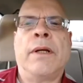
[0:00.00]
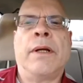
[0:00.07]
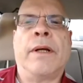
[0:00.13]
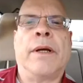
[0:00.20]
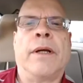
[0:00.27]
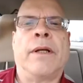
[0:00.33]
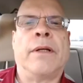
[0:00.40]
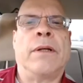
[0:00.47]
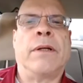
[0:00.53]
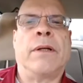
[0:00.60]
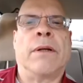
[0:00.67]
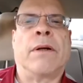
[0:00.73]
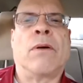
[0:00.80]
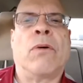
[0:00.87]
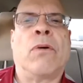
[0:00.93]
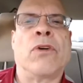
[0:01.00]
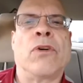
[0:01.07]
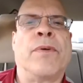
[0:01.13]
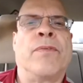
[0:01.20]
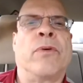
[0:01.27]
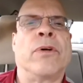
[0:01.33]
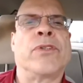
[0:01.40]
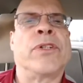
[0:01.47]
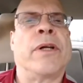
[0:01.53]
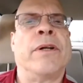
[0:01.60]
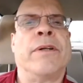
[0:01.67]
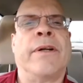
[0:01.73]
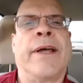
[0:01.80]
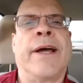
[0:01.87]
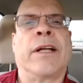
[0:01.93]
And of course, before
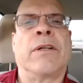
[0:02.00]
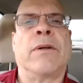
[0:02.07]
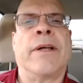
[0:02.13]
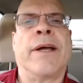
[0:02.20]
setting an